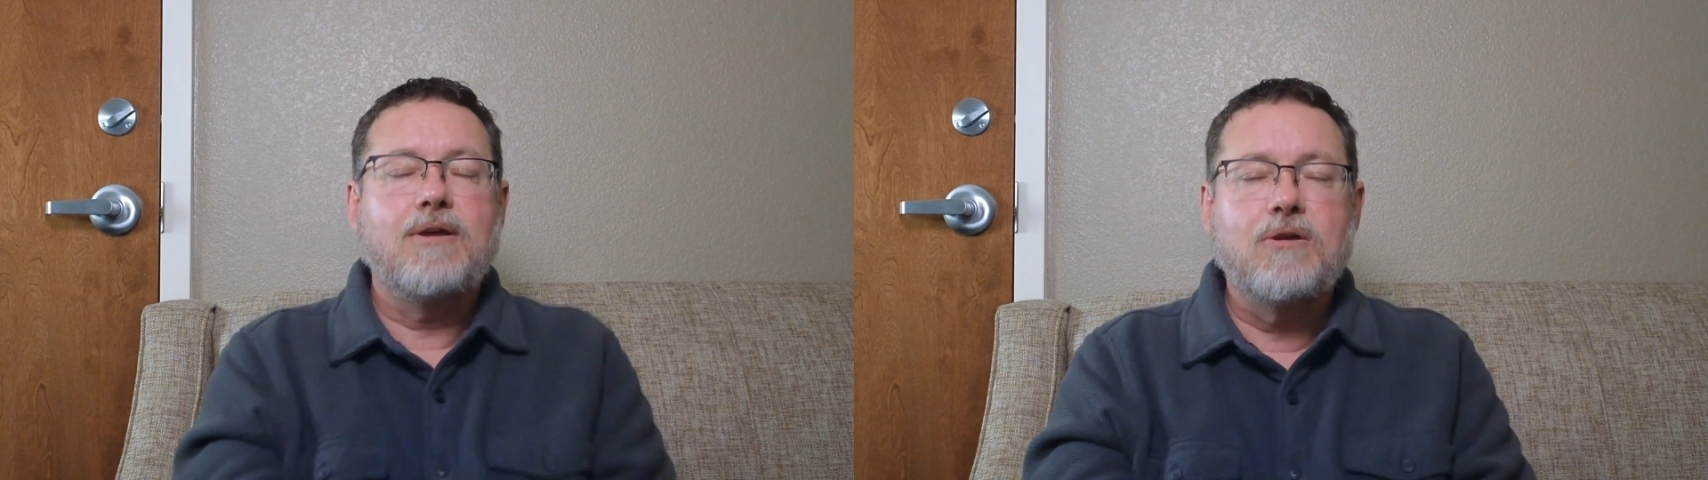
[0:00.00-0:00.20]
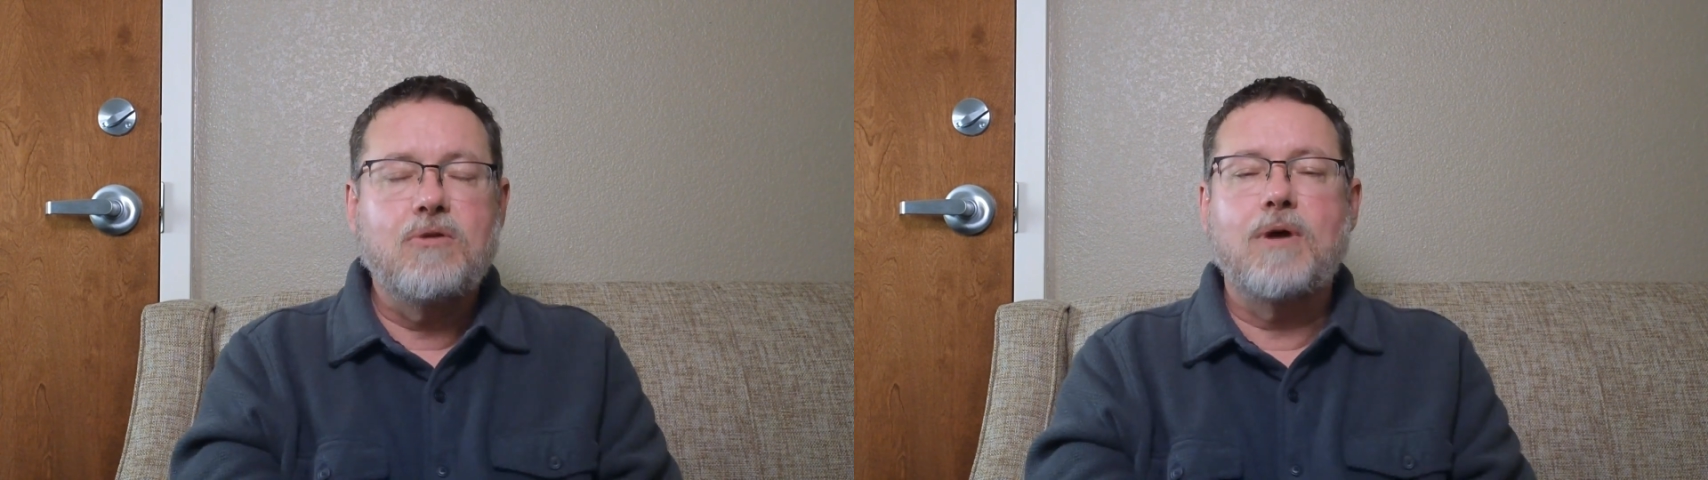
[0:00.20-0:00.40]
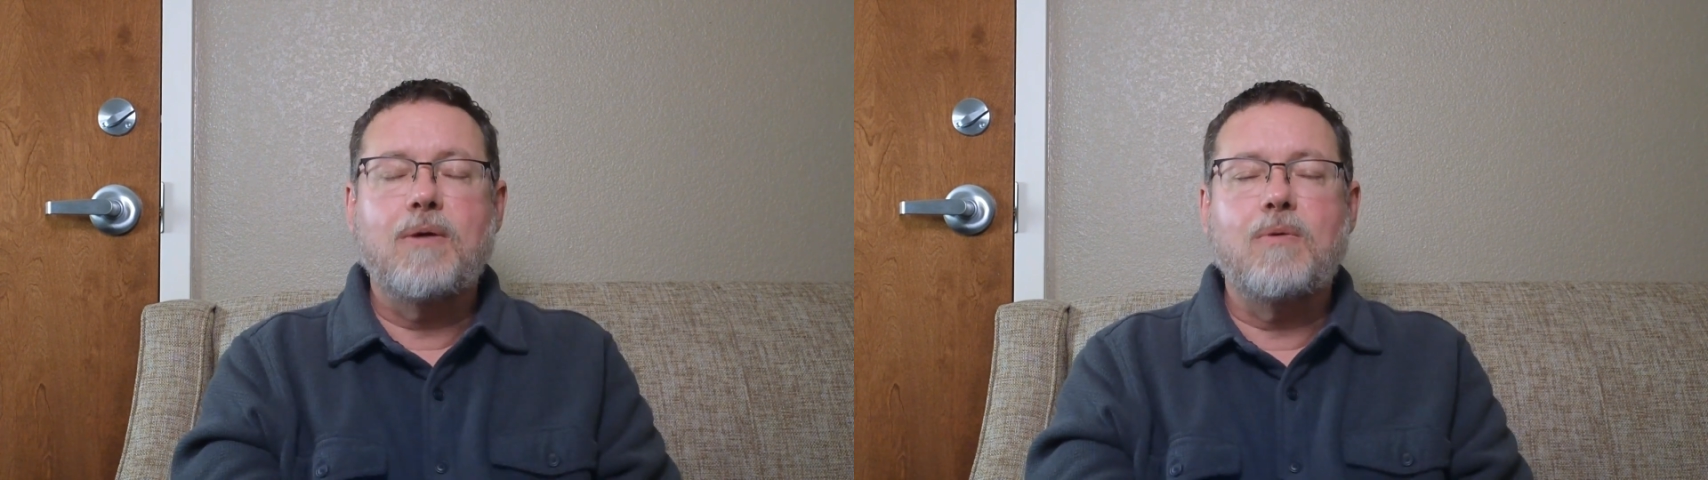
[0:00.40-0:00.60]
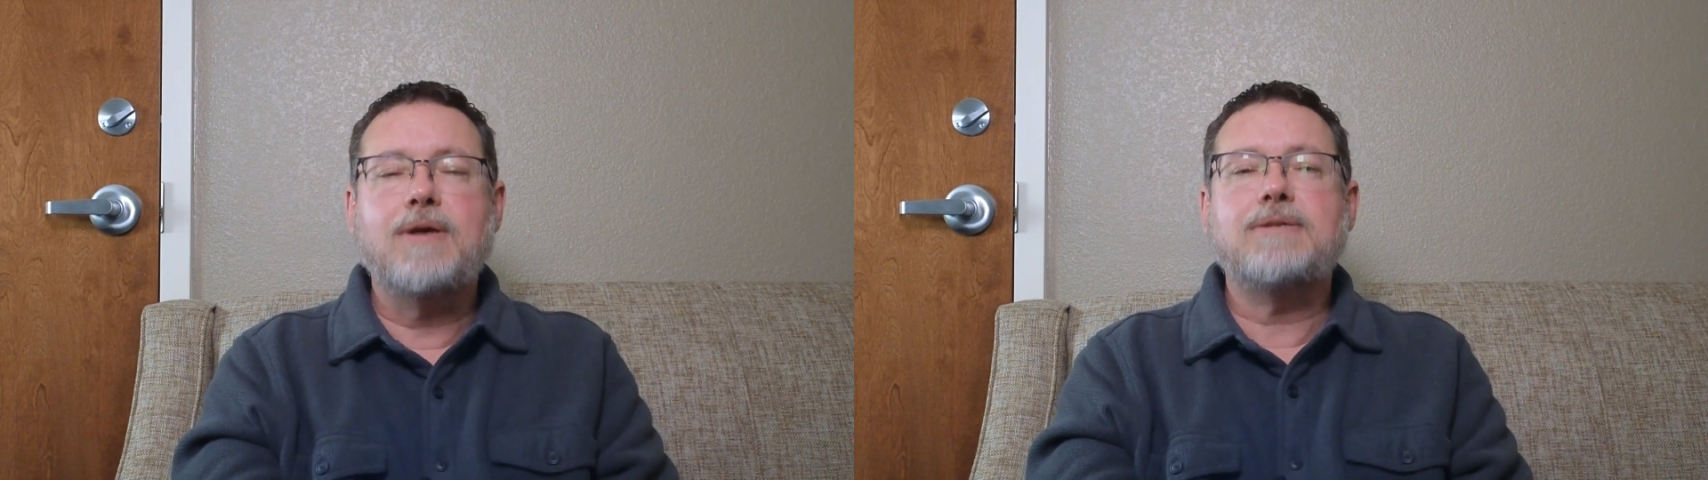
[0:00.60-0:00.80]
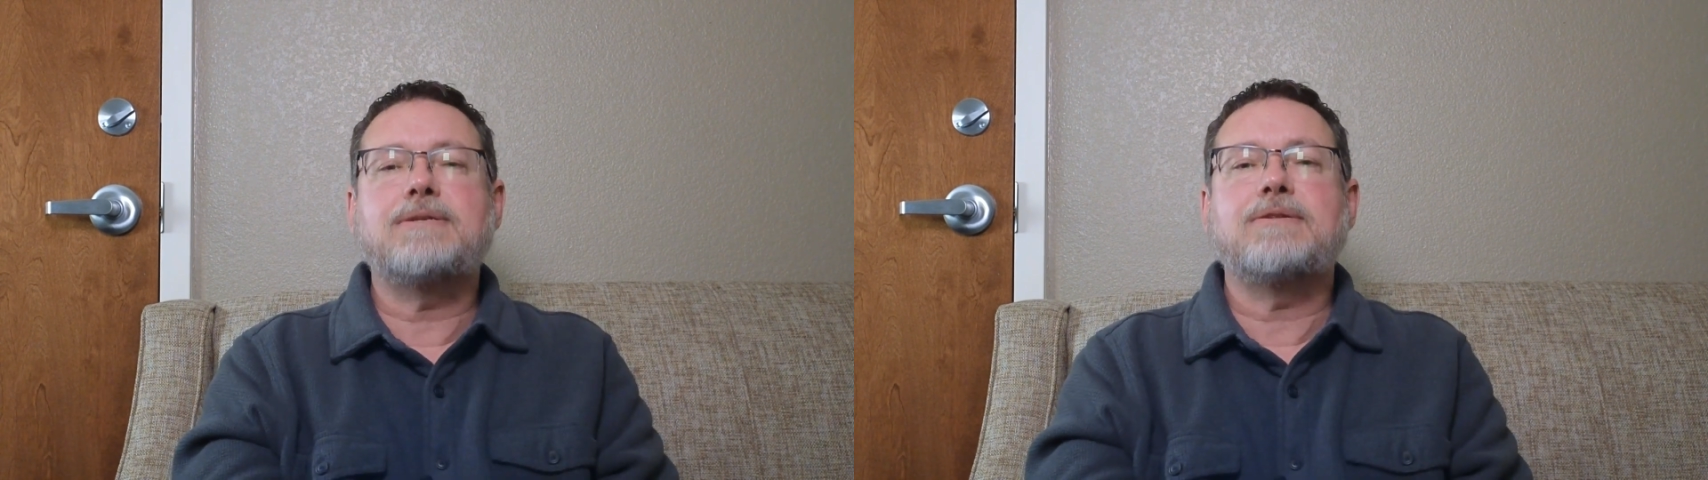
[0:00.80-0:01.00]
who I
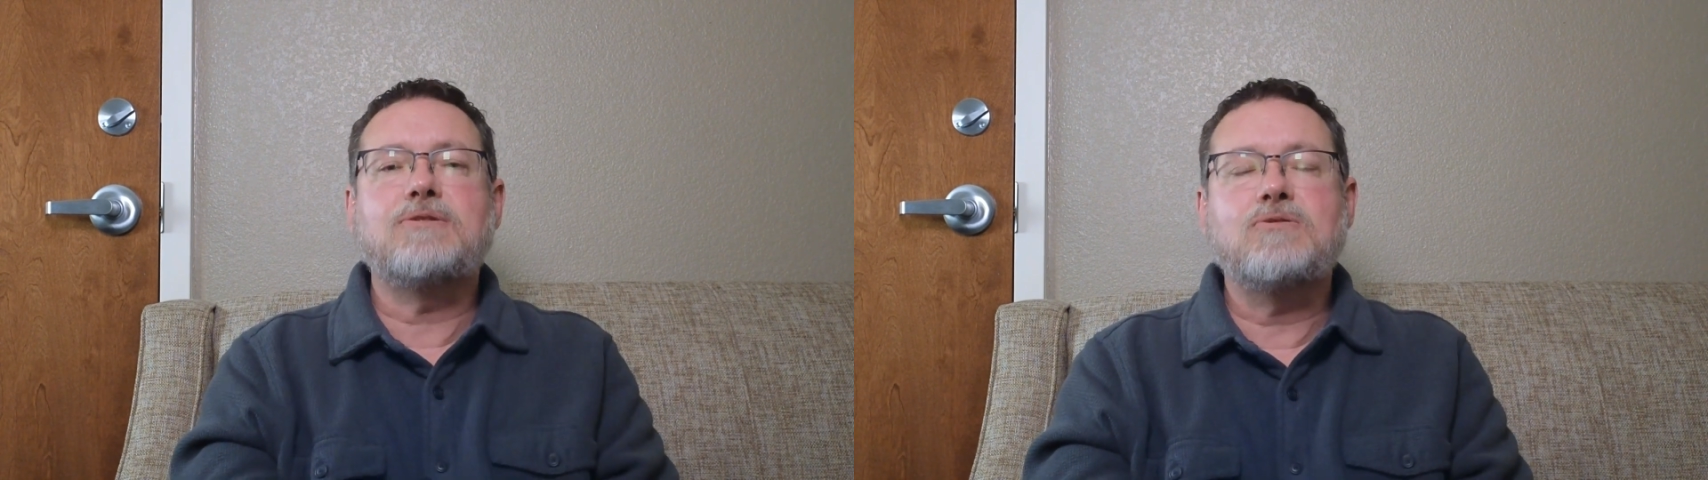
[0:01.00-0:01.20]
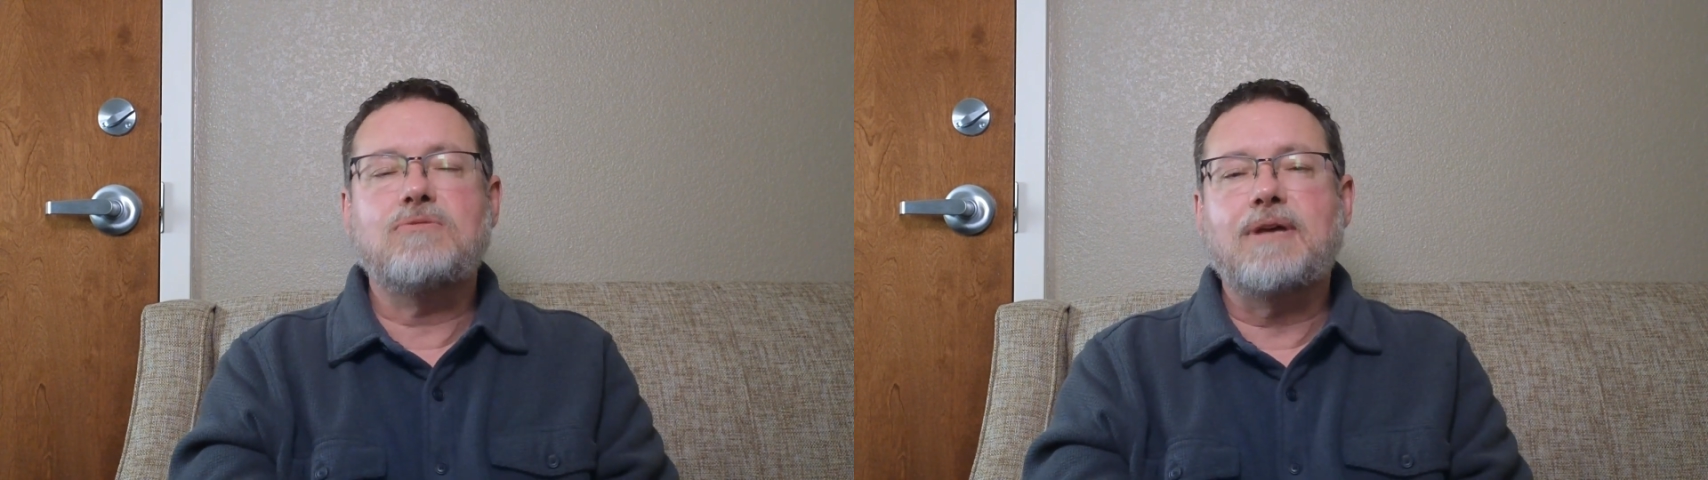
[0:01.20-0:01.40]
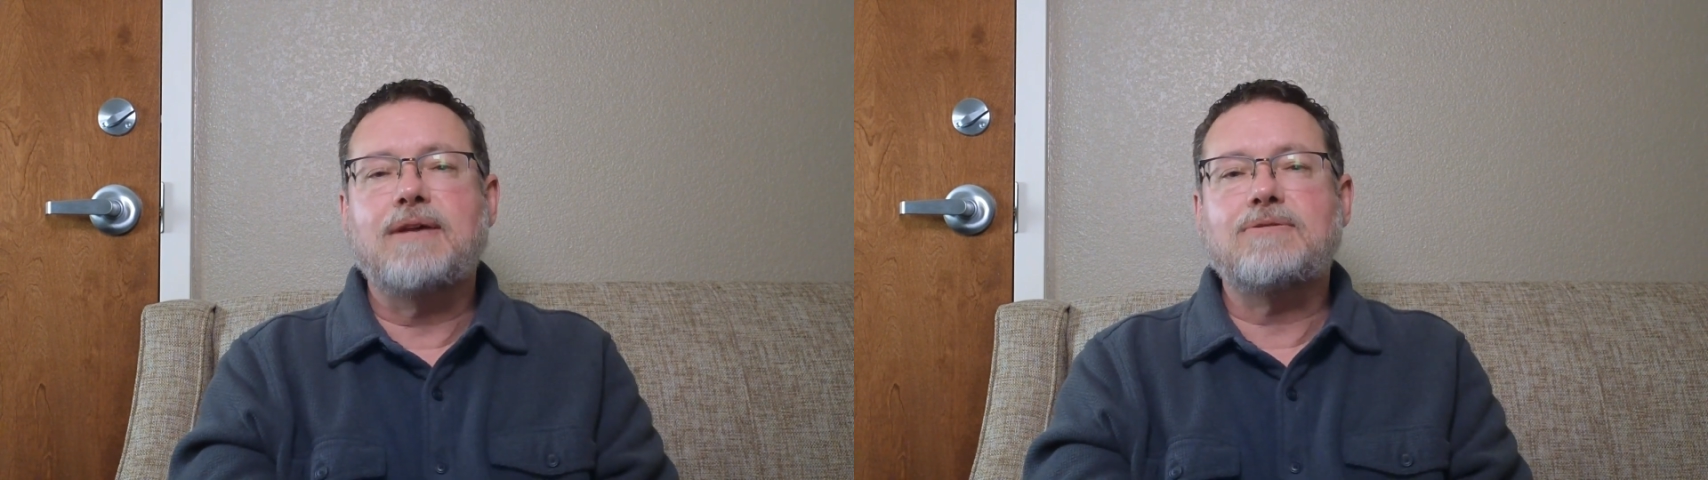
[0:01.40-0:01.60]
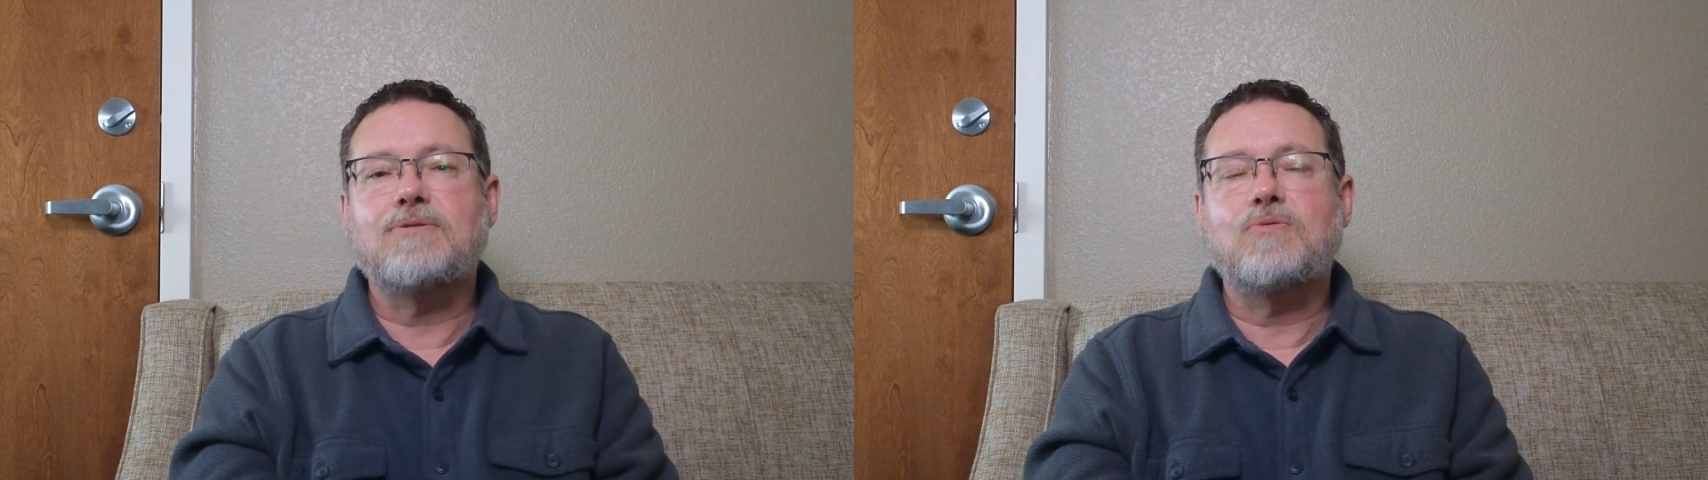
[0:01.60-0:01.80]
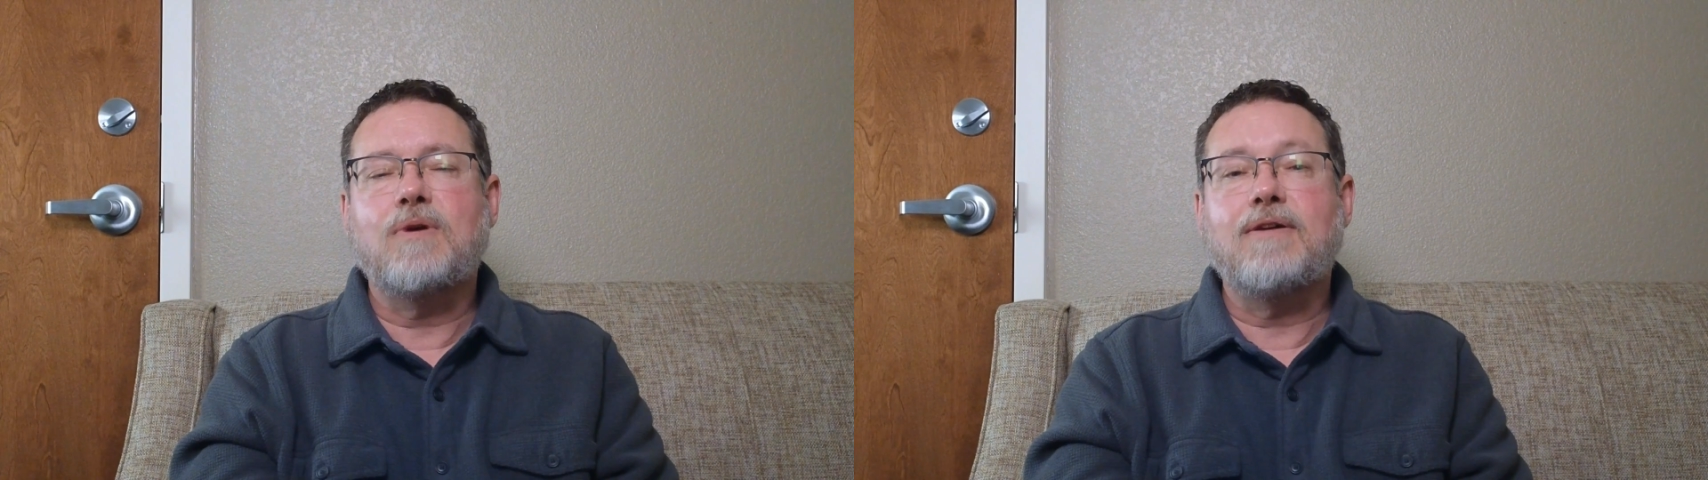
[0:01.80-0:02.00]
was in
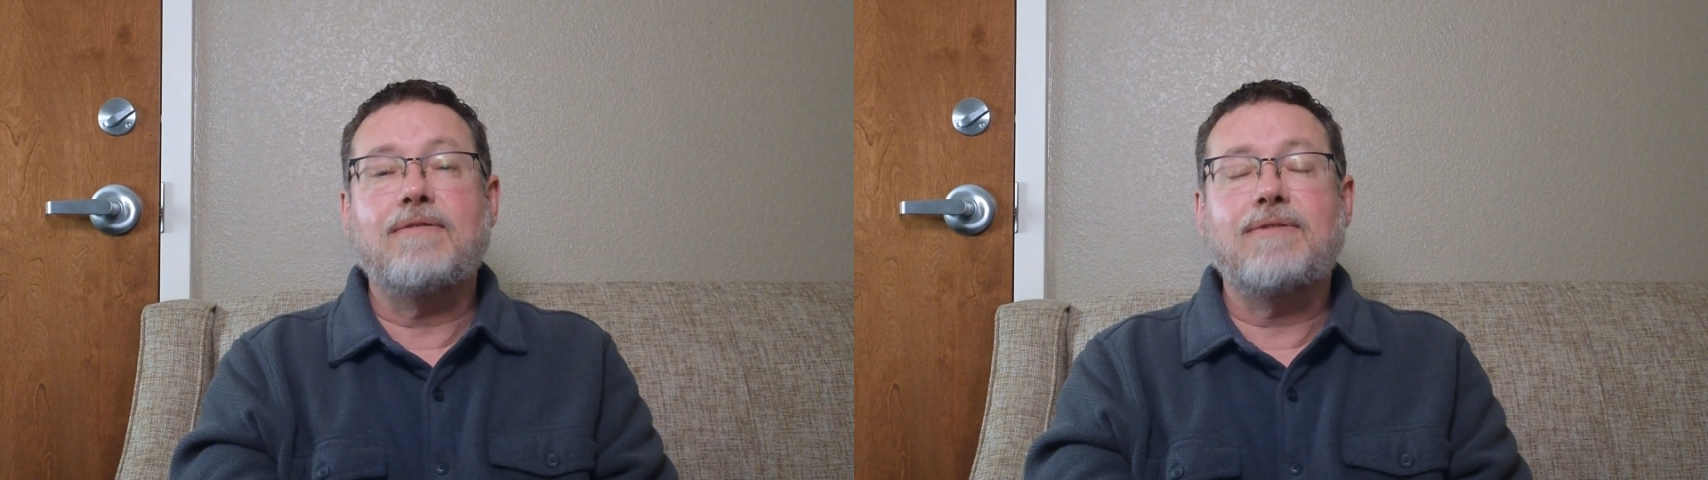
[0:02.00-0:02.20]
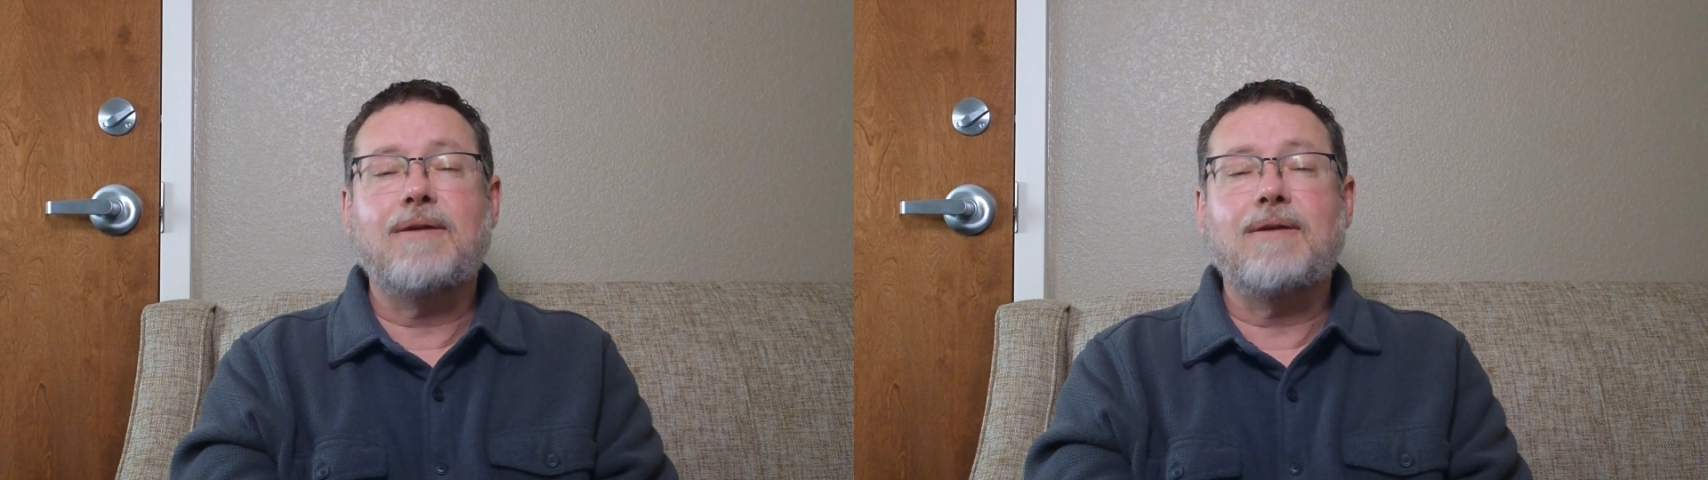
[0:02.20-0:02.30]
2012.